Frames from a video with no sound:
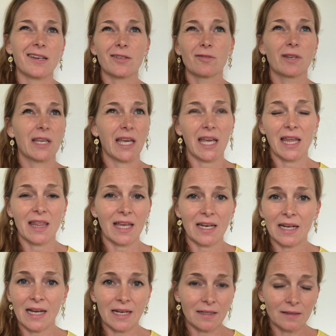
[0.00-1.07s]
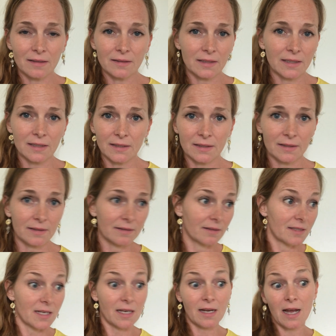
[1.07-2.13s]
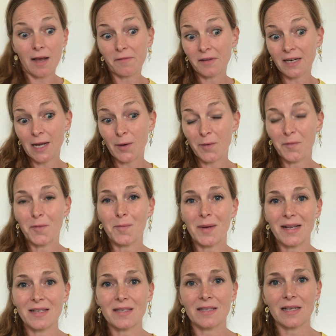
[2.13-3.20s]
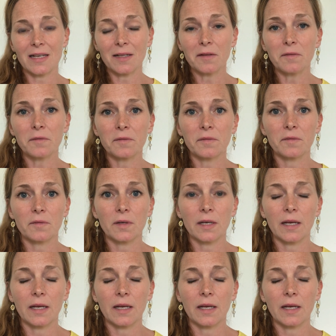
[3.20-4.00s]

okay that I'll take half an hour for myself.